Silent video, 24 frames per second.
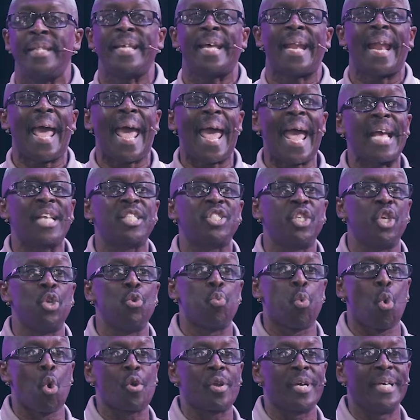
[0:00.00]
that actually
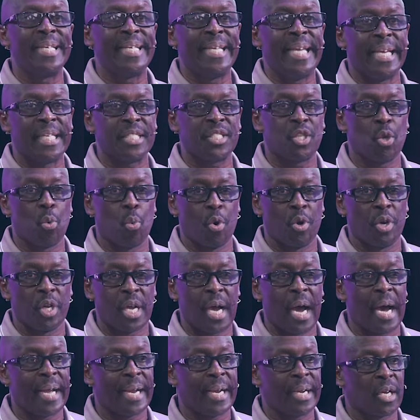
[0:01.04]
work against the word of
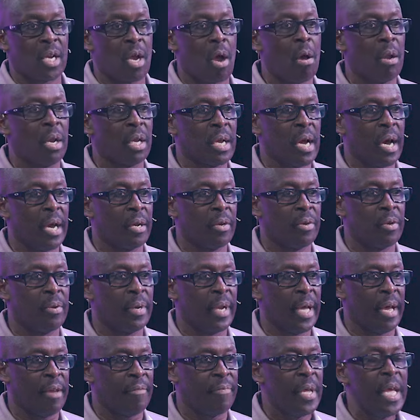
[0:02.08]
God and the call of God in
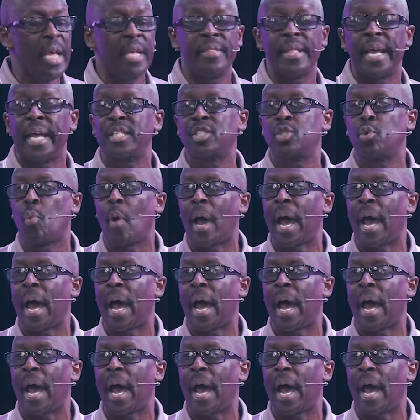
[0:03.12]
your life. That's